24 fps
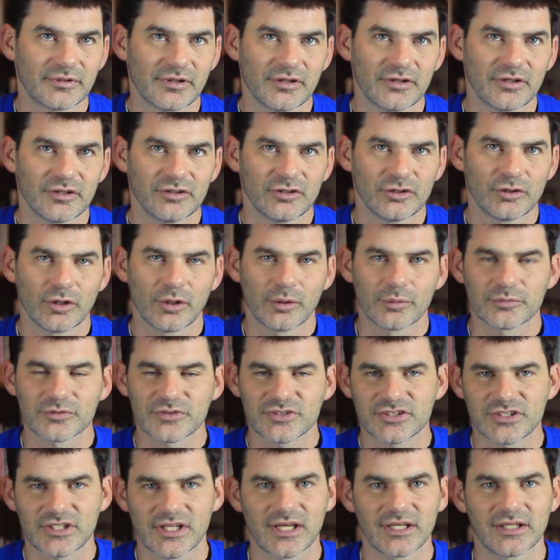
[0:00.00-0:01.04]
you don't
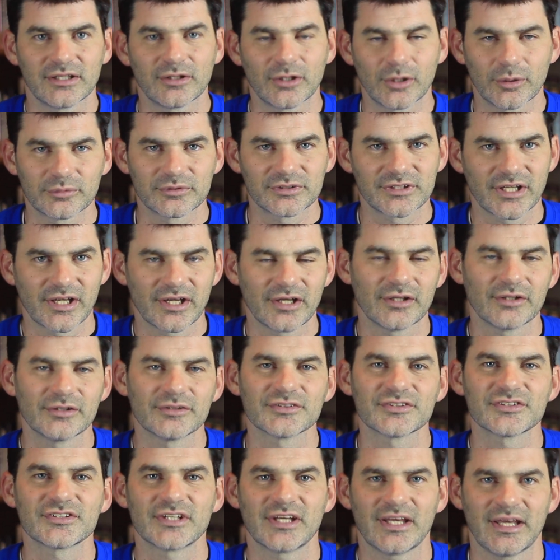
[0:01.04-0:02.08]
stay in
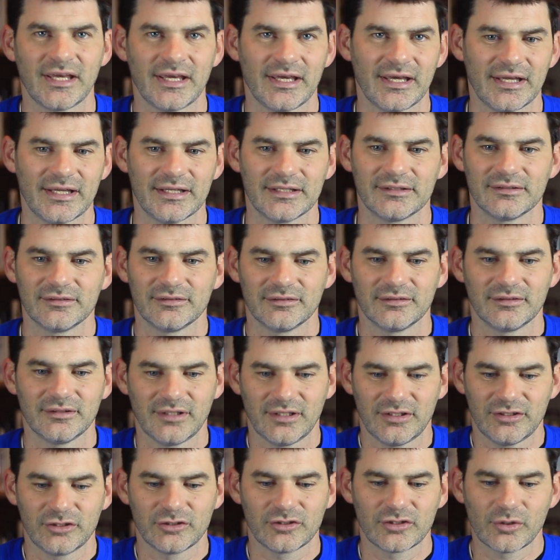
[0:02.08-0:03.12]
hotels and
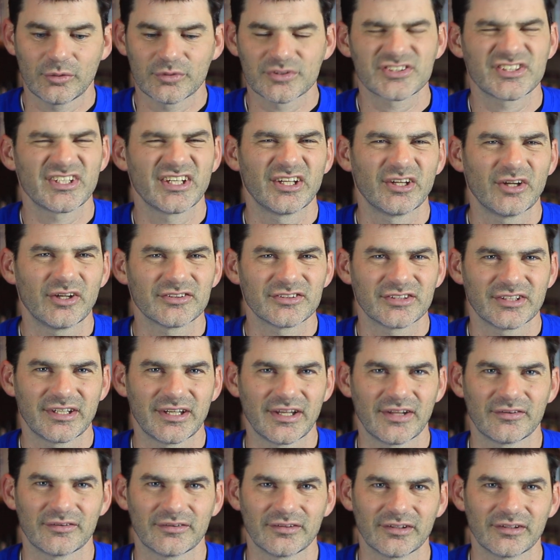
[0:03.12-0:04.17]
you don't stay in all together.